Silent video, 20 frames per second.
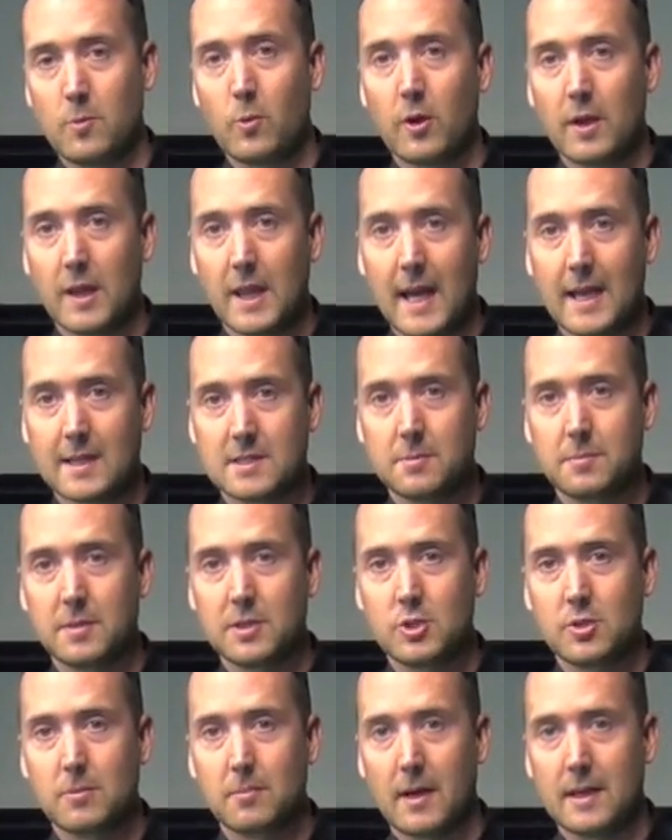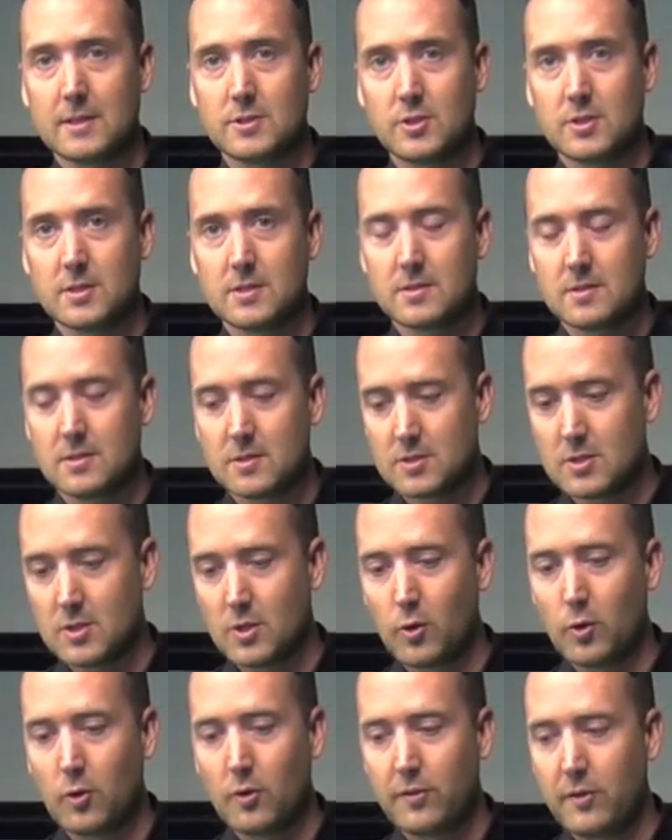In one of the exhibition matches, the
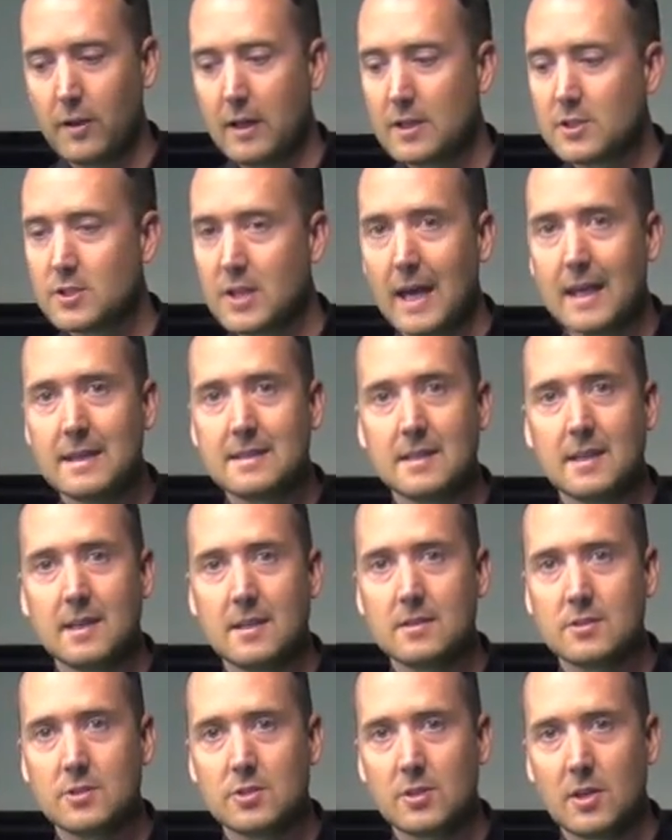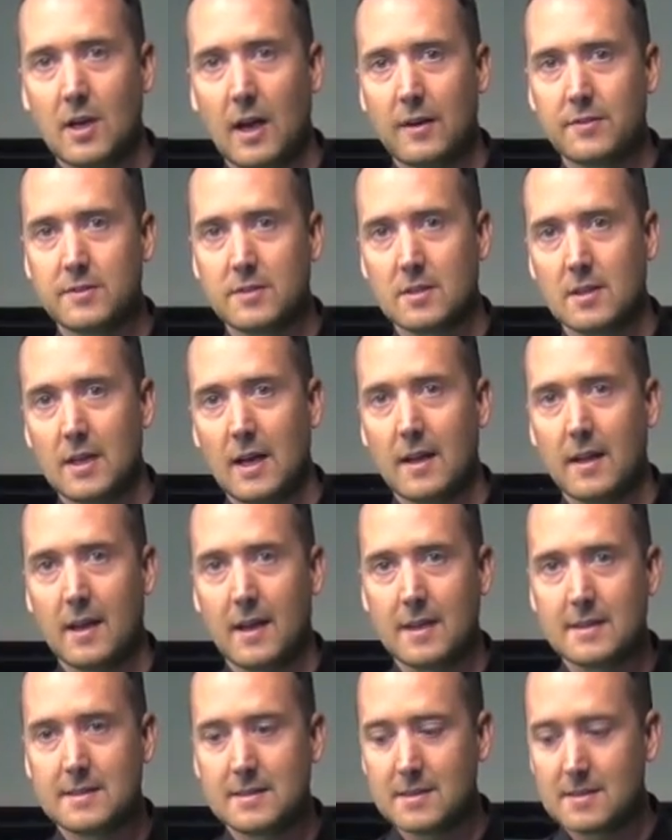score finished 8 each after the
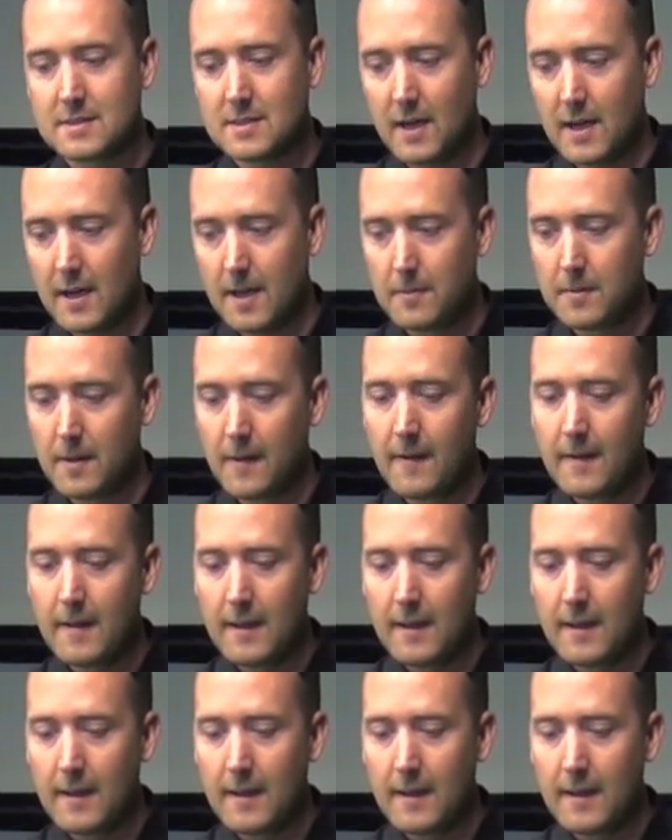allocated time,